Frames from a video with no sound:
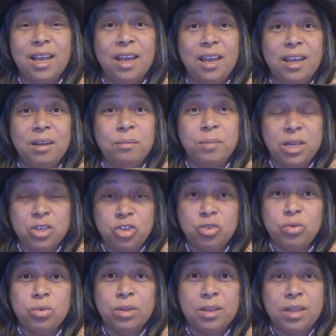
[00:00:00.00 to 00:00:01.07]
and make
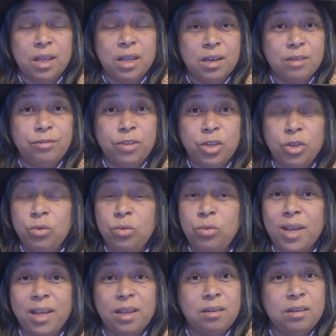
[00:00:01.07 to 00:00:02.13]
sure that if you
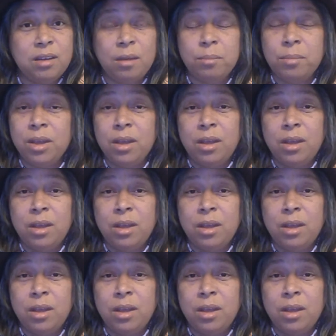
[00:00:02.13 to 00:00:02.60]
end up,